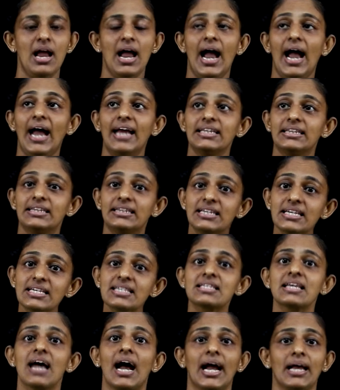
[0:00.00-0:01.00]
and
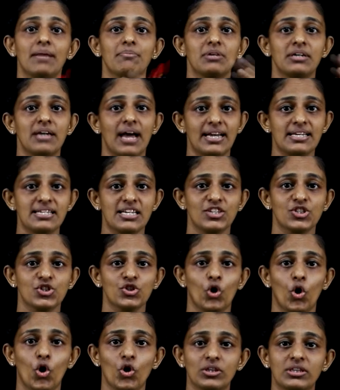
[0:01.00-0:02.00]
this
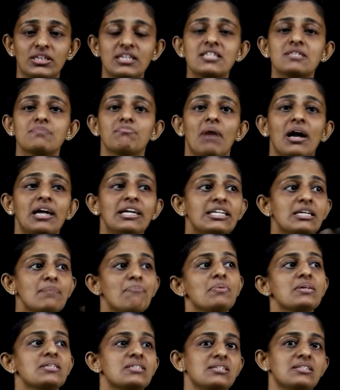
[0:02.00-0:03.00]
hybridization or this
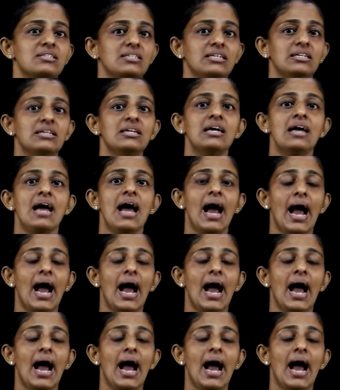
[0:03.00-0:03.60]
multiplicity